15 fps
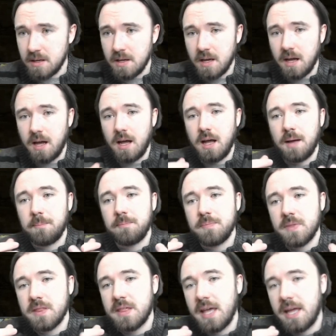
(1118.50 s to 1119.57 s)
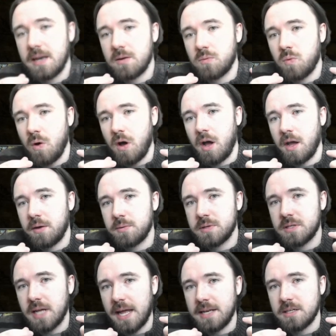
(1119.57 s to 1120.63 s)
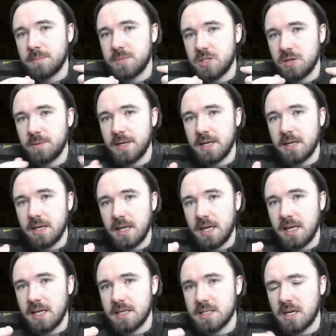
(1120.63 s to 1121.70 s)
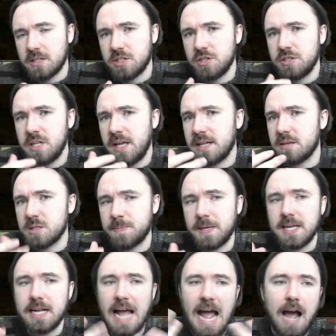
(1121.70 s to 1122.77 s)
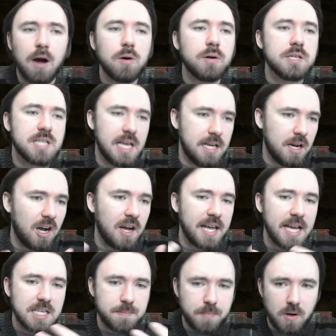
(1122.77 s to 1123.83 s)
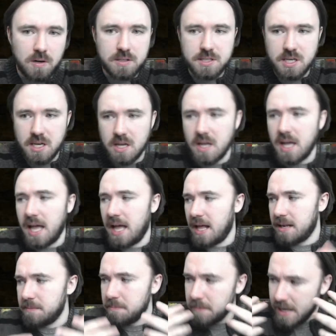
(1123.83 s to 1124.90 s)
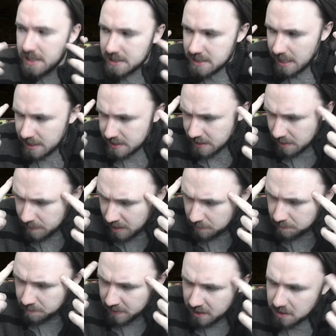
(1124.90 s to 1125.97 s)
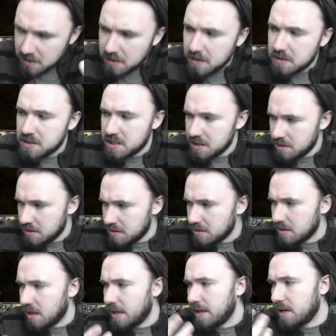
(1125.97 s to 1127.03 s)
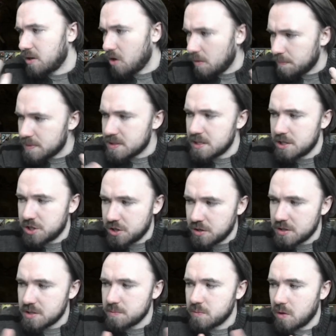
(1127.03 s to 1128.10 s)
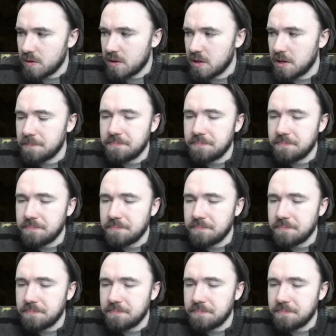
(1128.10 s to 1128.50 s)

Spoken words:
then what I would end up doing is I'd usually end up spending hours in ISBoxer and meditating about builds and like compositions and whatnot,